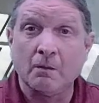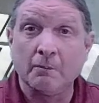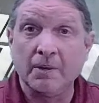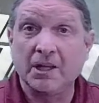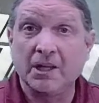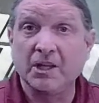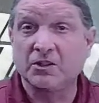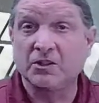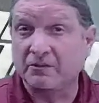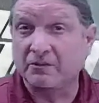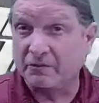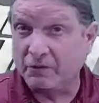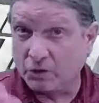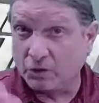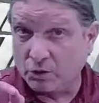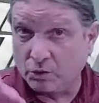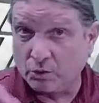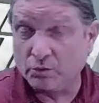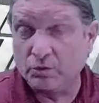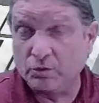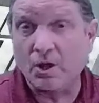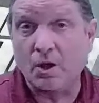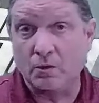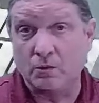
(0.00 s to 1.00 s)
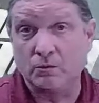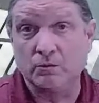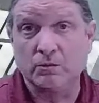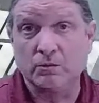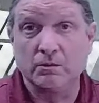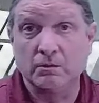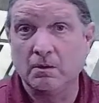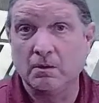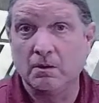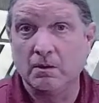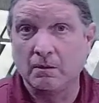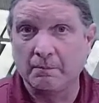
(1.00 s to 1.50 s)
Because if you
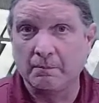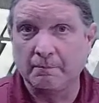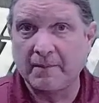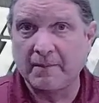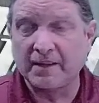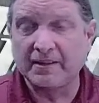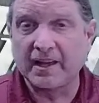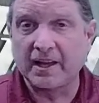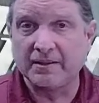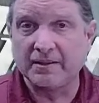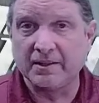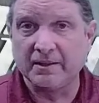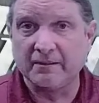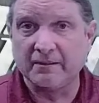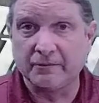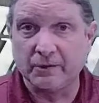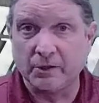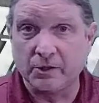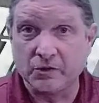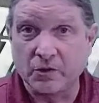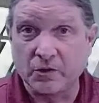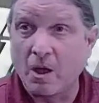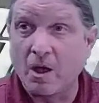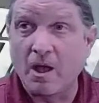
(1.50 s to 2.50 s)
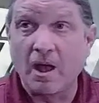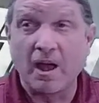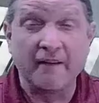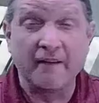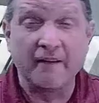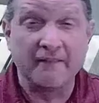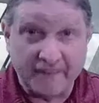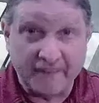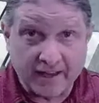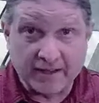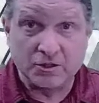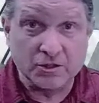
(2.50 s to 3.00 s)
don't make that difference,
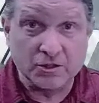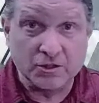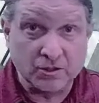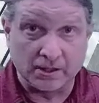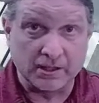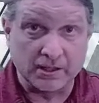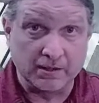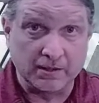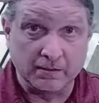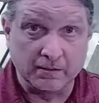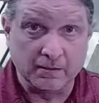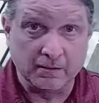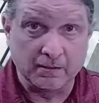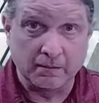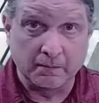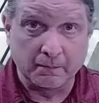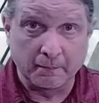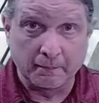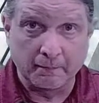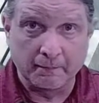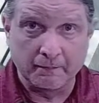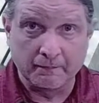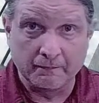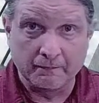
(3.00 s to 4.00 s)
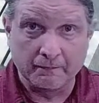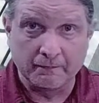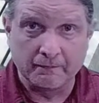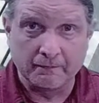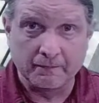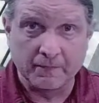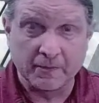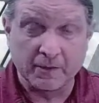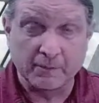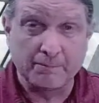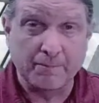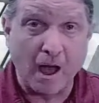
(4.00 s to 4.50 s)
eventually
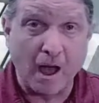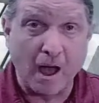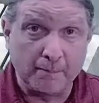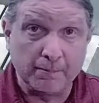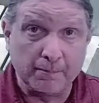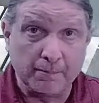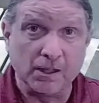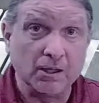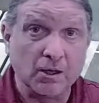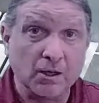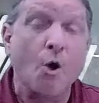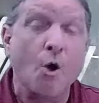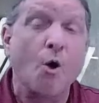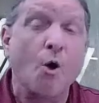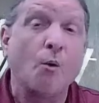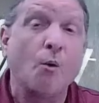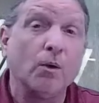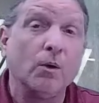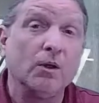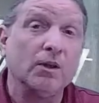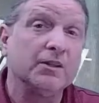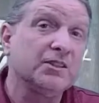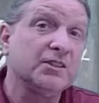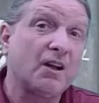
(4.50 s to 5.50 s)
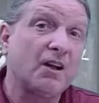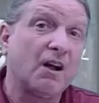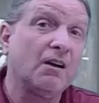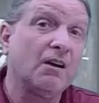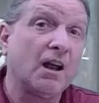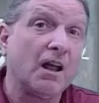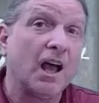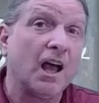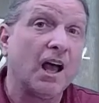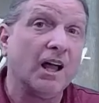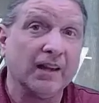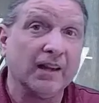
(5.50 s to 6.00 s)
the public will
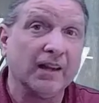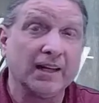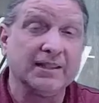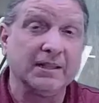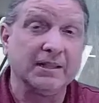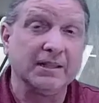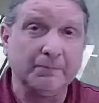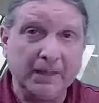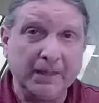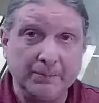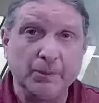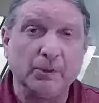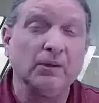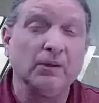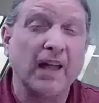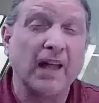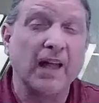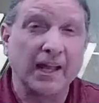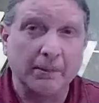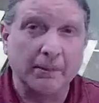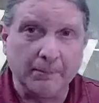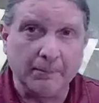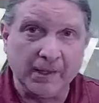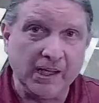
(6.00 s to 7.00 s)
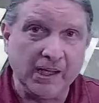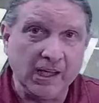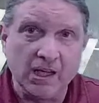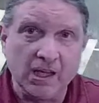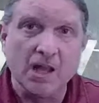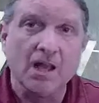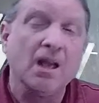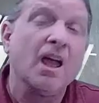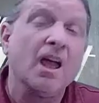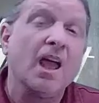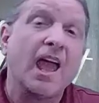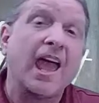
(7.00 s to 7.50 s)
start electing people like me,
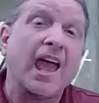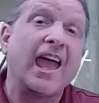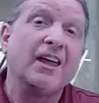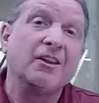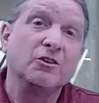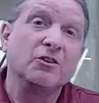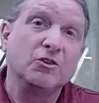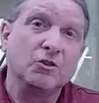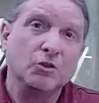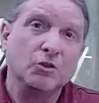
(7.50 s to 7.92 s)
and